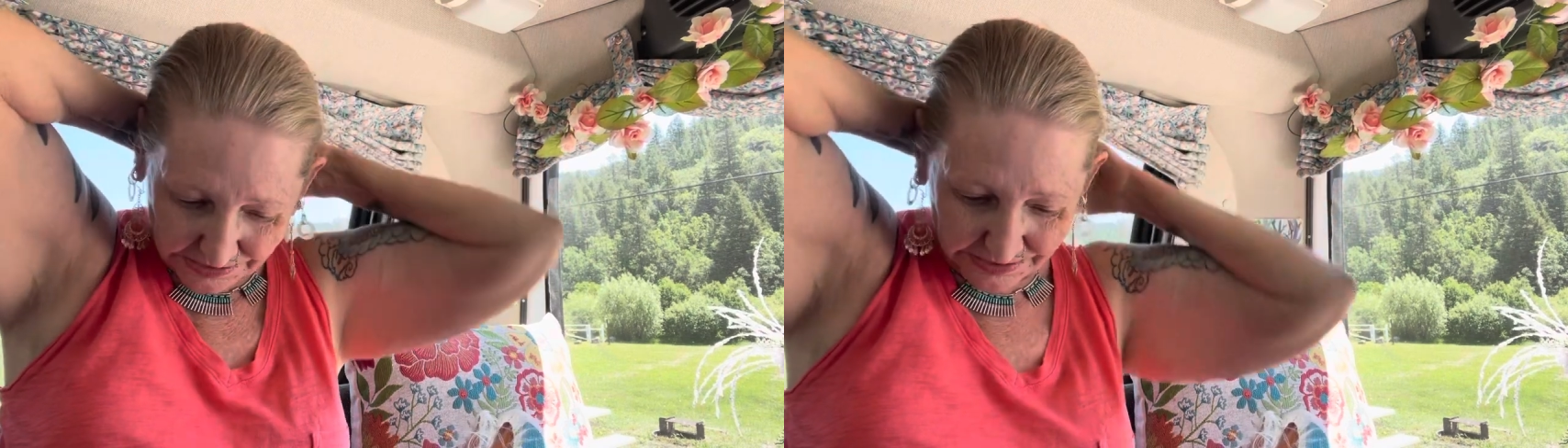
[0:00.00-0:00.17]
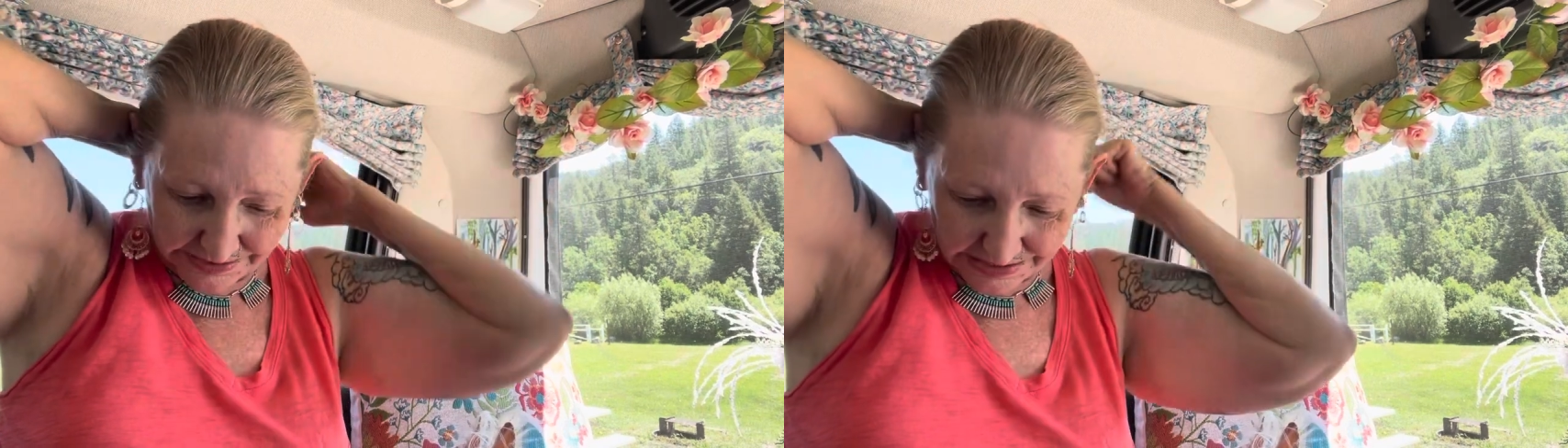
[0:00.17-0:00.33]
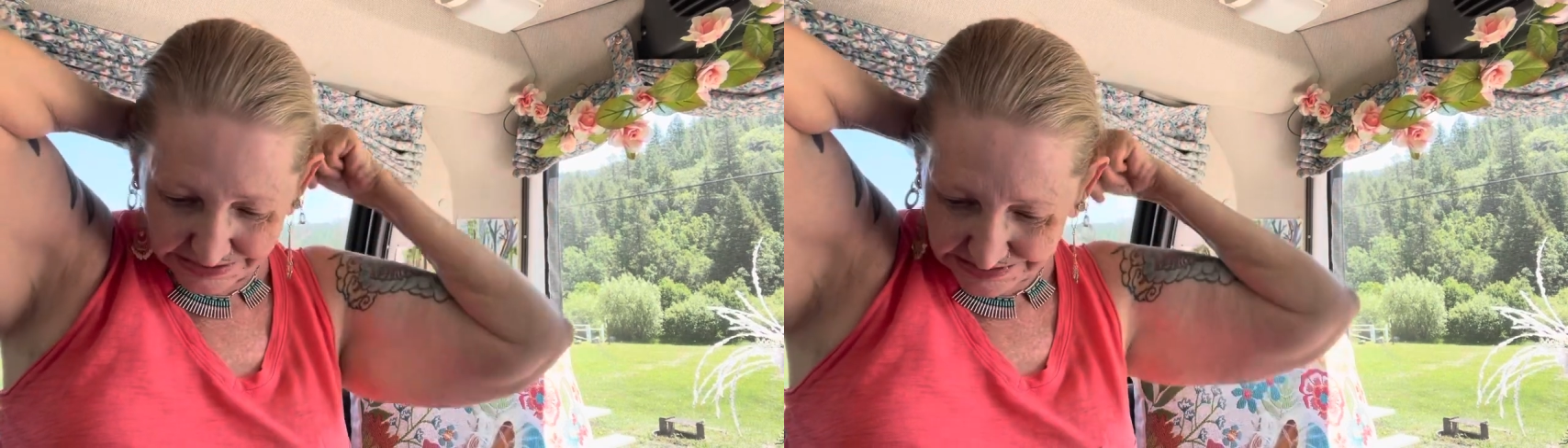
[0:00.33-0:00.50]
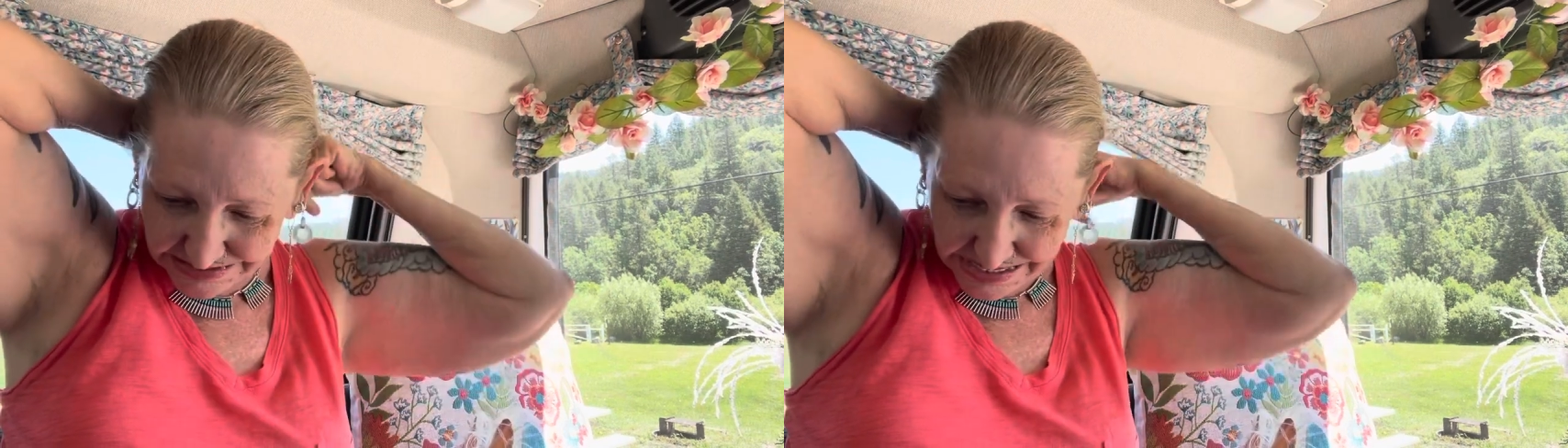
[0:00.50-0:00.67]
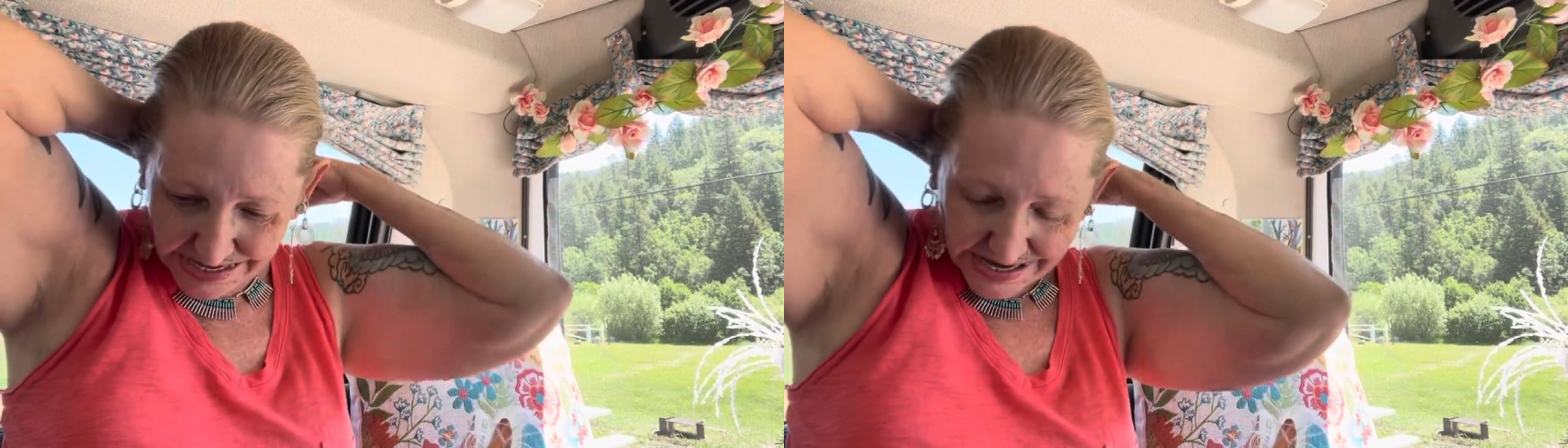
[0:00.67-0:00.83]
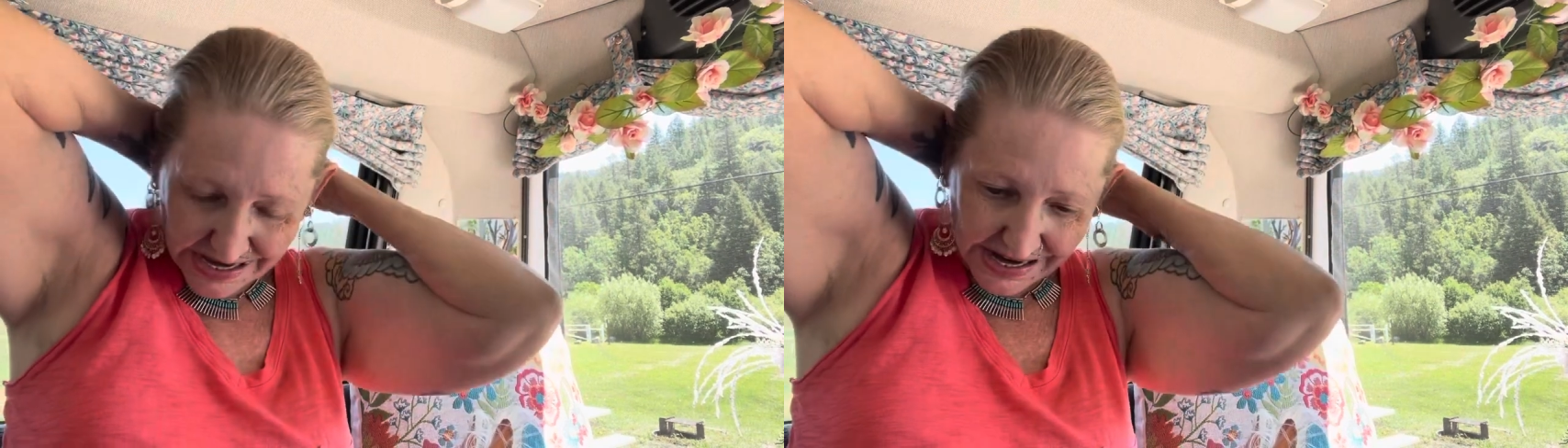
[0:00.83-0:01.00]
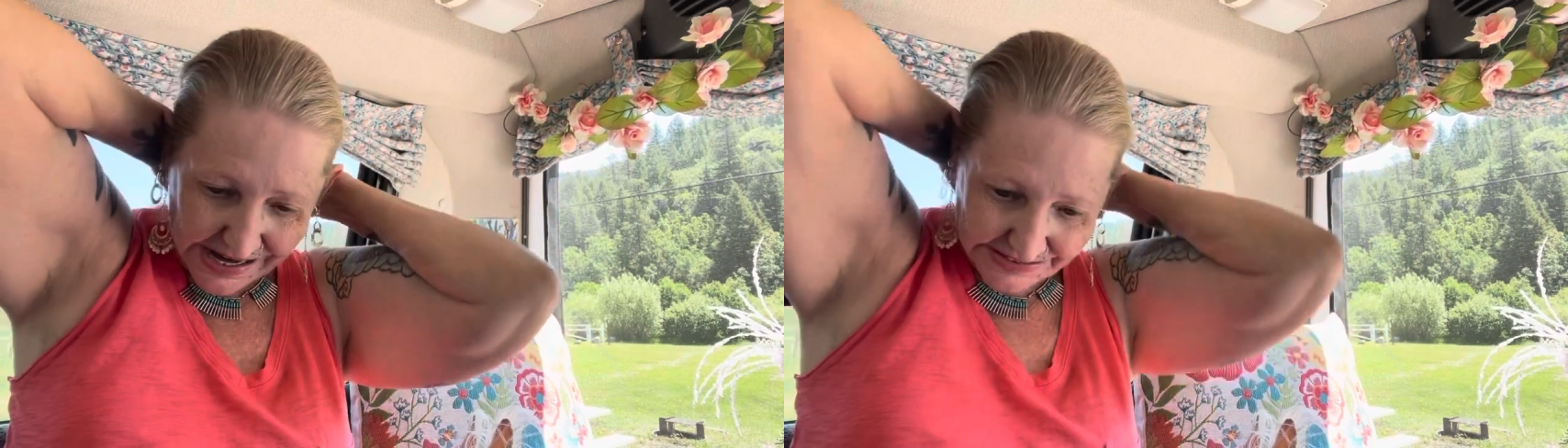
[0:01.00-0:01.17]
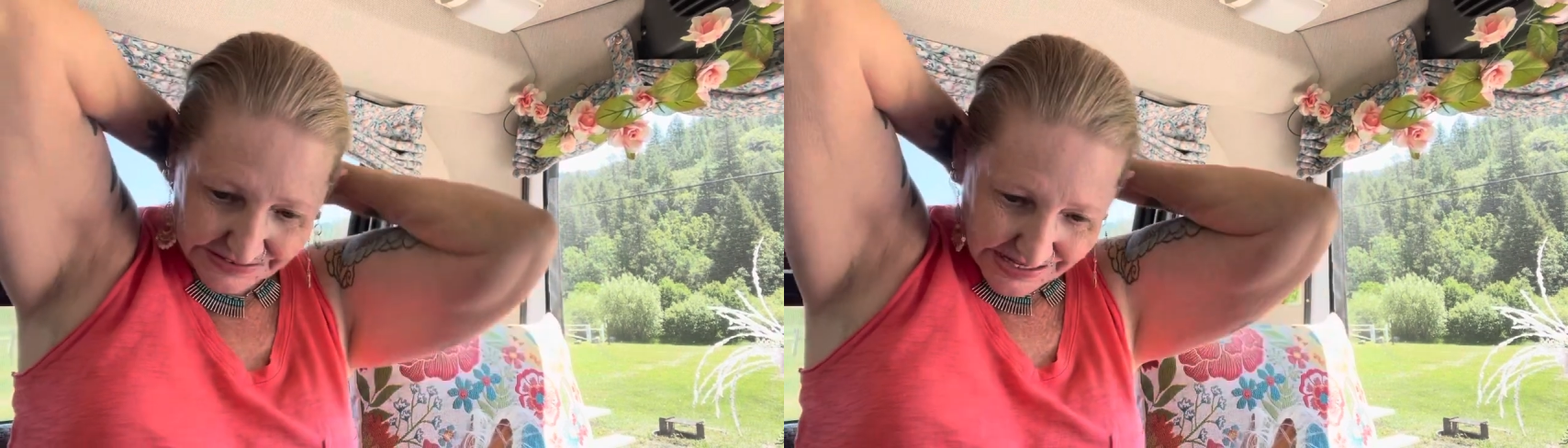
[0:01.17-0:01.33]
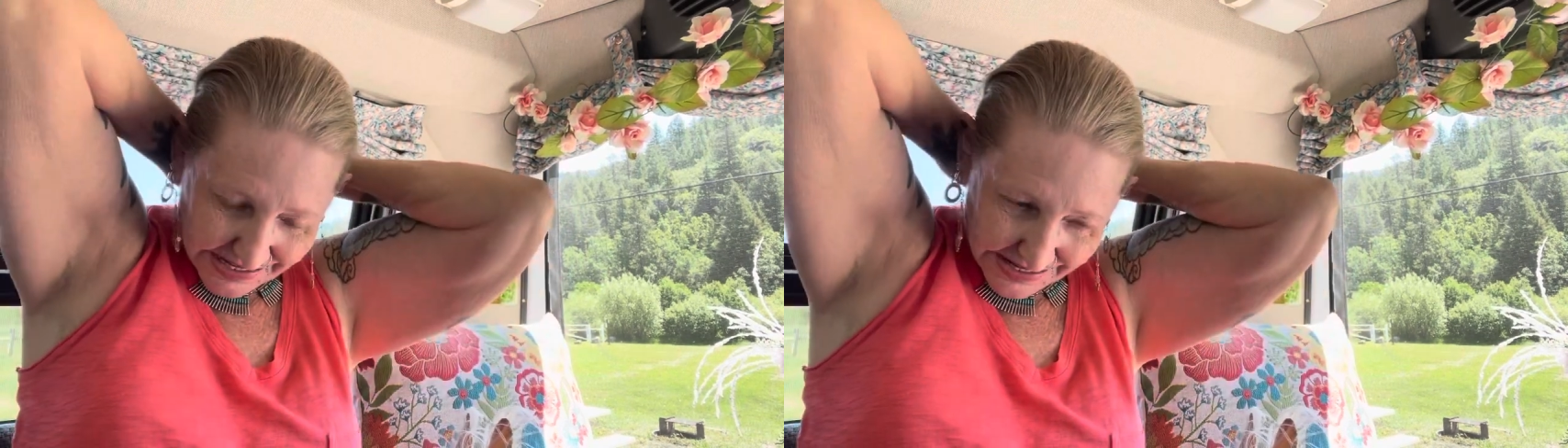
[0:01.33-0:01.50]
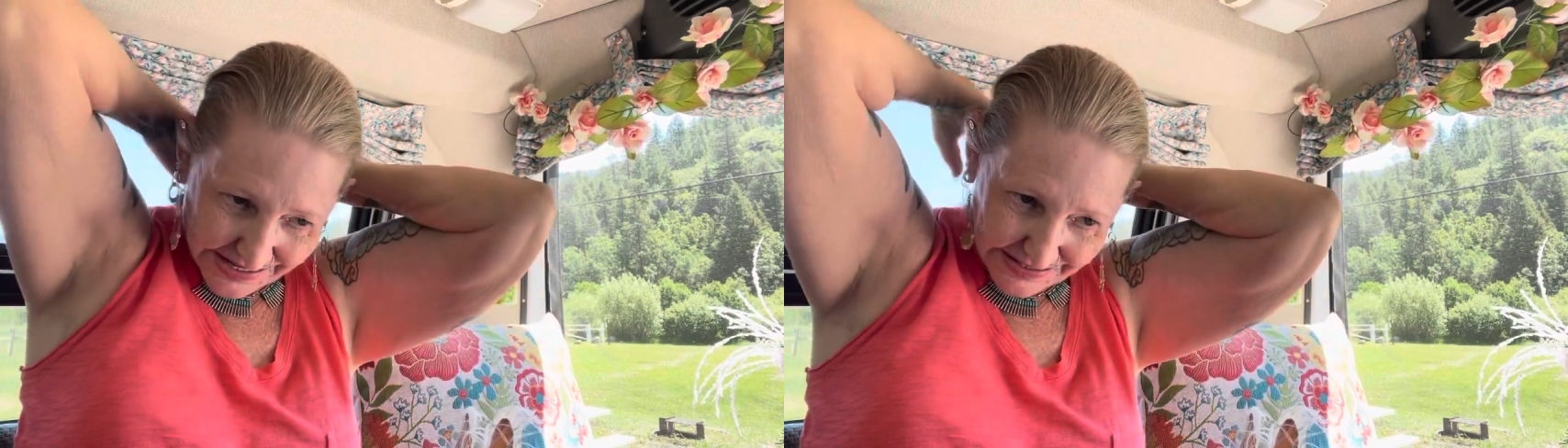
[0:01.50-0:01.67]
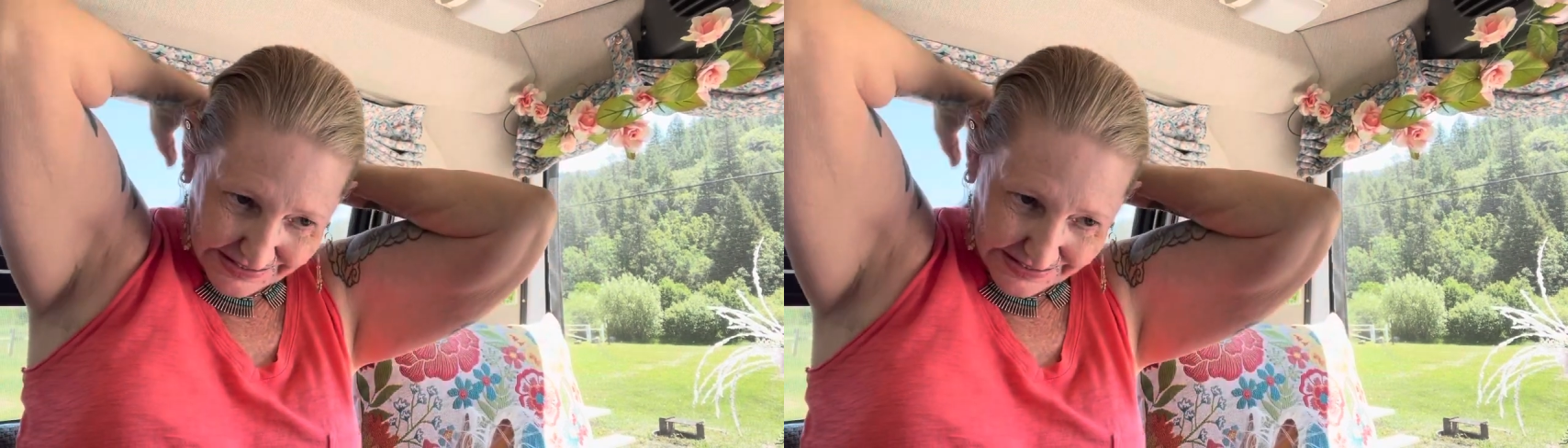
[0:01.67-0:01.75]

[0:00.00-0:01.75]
things uh, done.